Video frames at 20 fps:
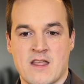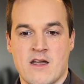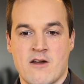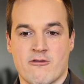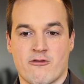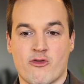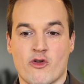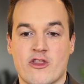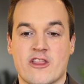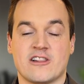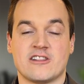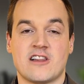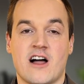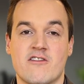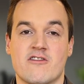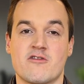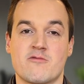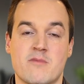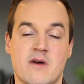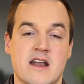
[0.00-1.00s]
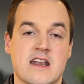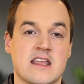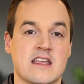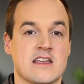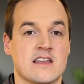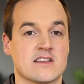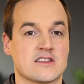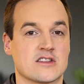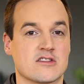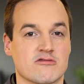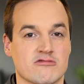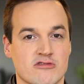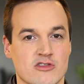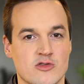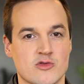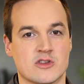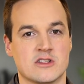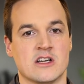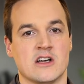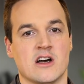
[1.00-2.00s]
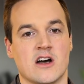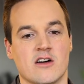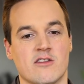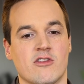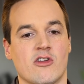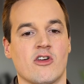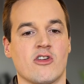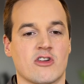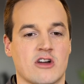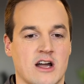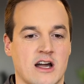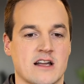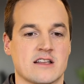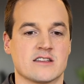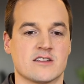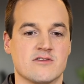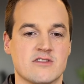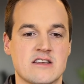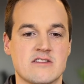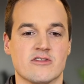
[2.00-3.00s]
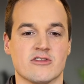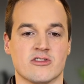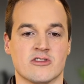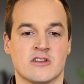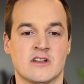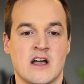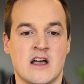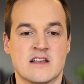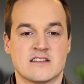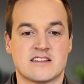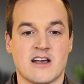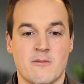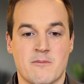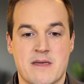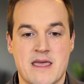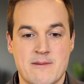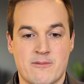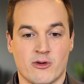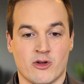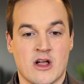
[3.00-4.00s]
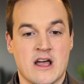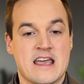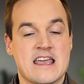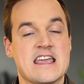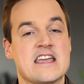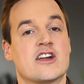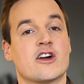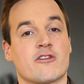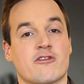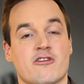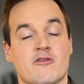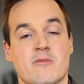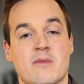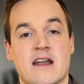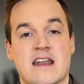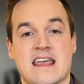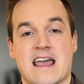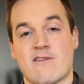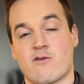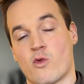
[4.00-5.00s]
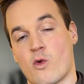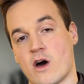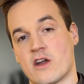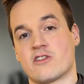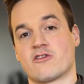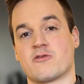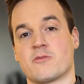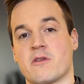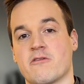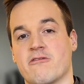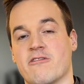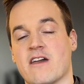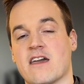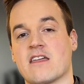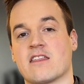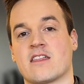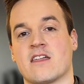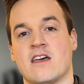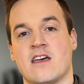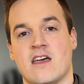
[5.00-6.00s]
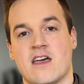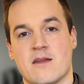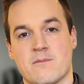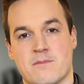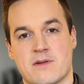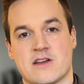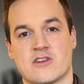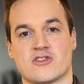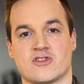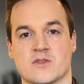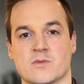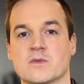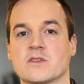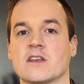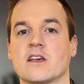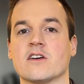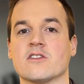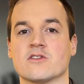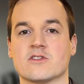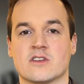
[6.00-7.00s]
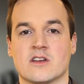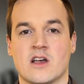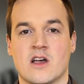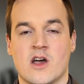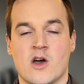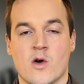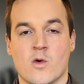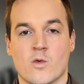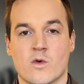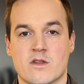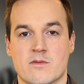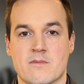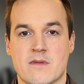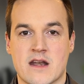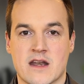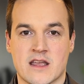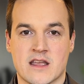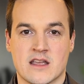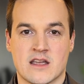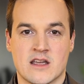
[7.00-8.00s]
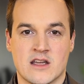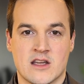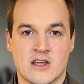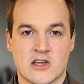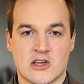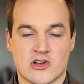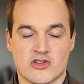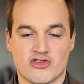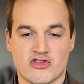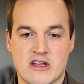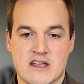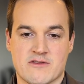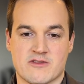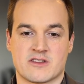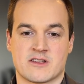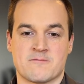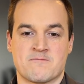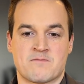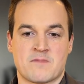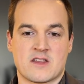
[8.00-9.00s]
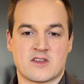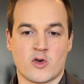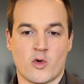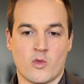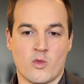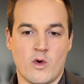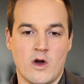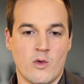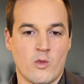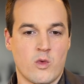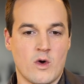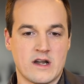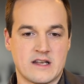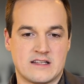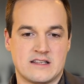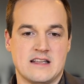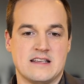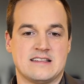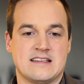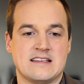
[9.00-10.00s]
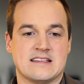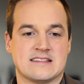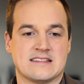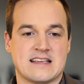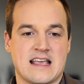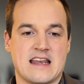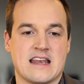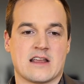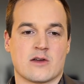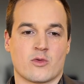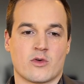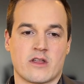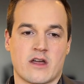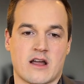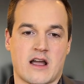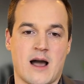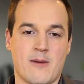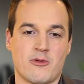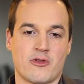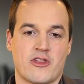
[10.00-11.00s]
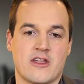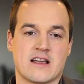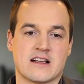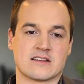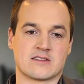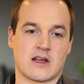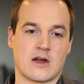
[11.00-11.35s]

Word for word: For the love of money is the root of all kinds of evil. Some people, eager for money, have wandered from the faith and pierced themselves with many griefs. So, what, what is he saying here? a couple things.